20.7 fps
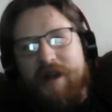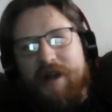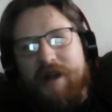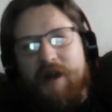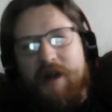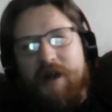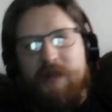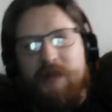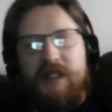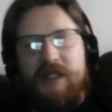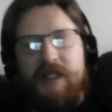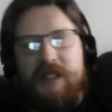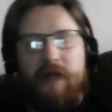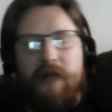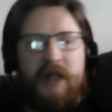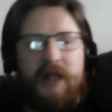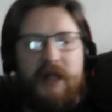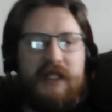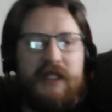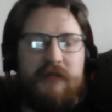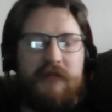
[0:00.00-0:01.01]

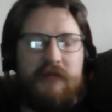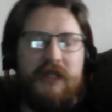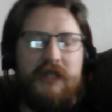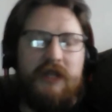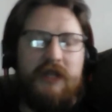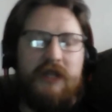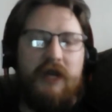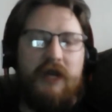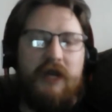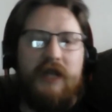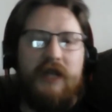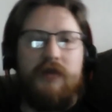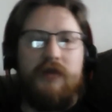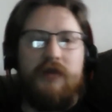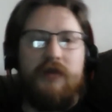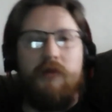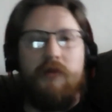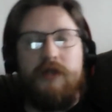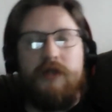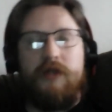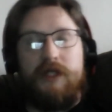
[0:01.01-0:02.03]
It seems like you guys were
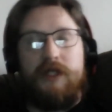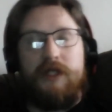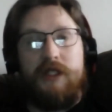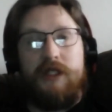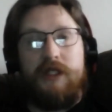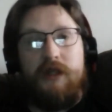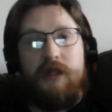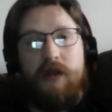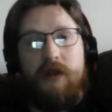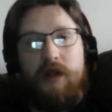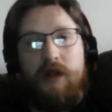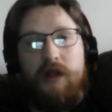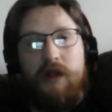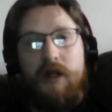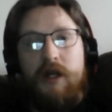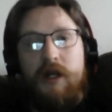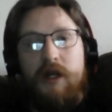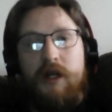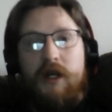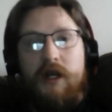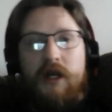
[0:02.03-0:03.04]
able to still
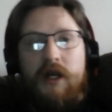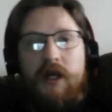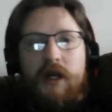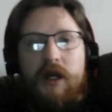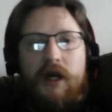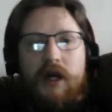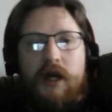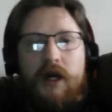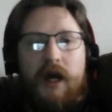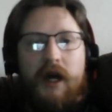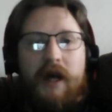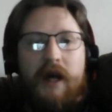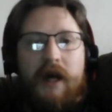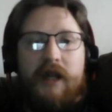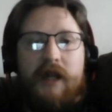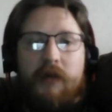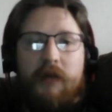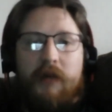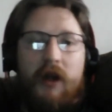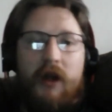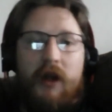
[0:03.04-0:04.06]
get
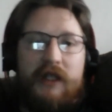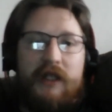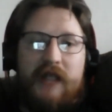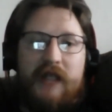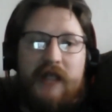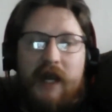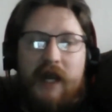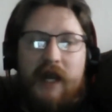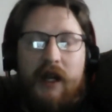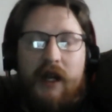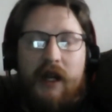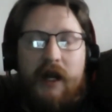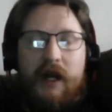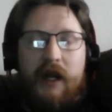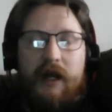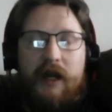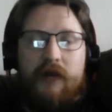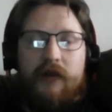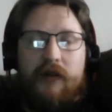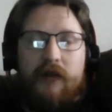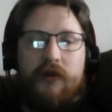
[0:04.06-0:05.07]
the ball inside a lot. I
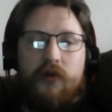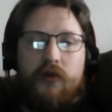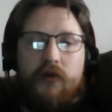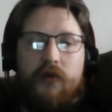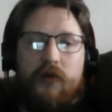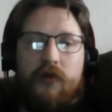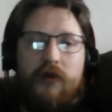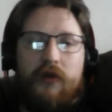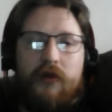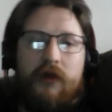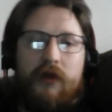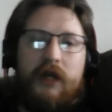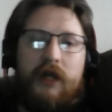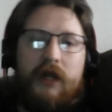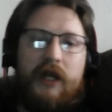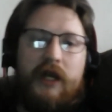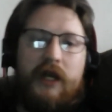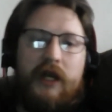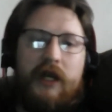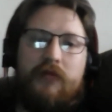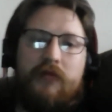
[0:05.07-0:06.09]
know you had the
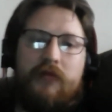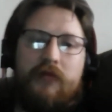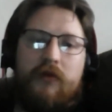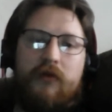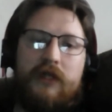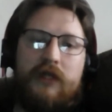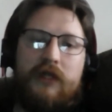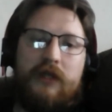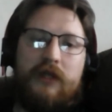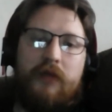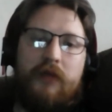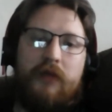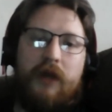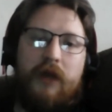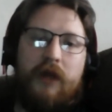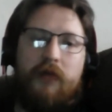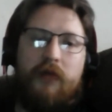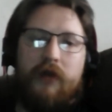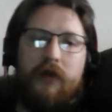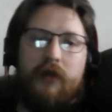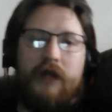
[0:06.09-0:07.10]
edge in points in the paint
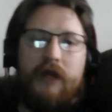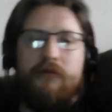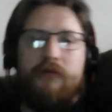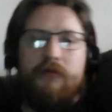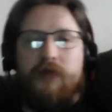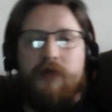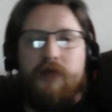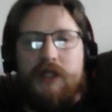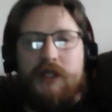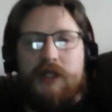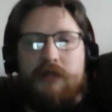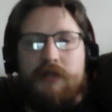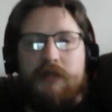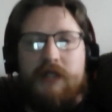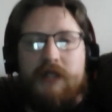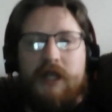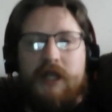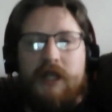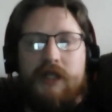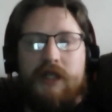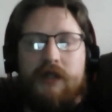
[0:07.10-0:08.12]
pretty
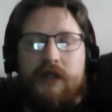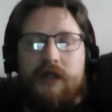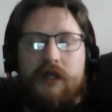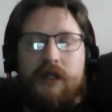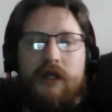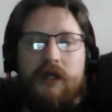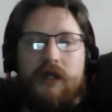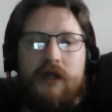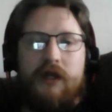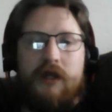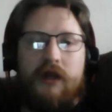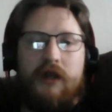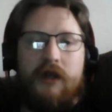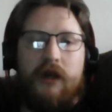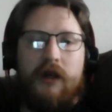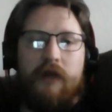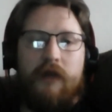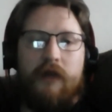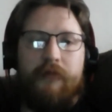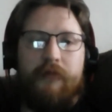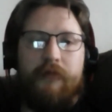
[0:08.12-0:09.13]
substantially.
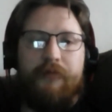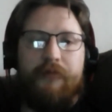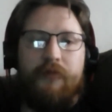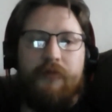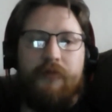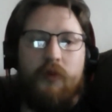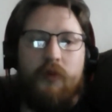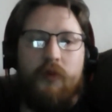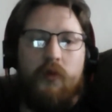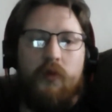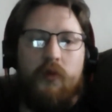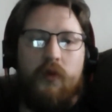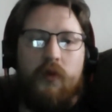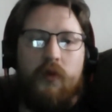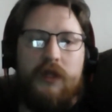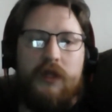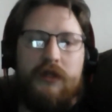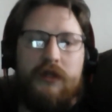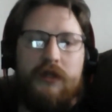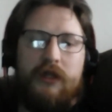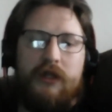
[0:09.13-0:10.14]
So what did
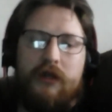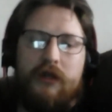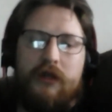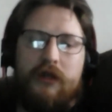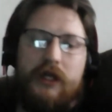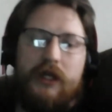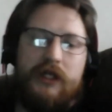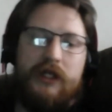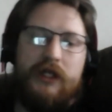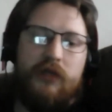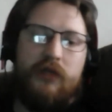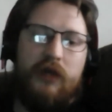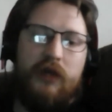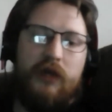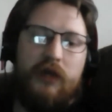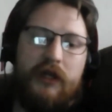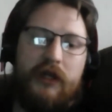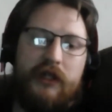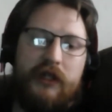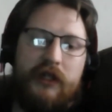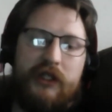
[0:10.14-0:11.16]
you think you guys did well
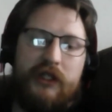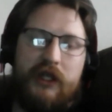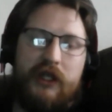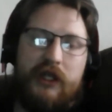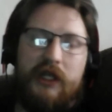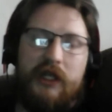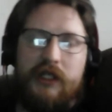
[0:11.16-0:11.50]
down the stretch?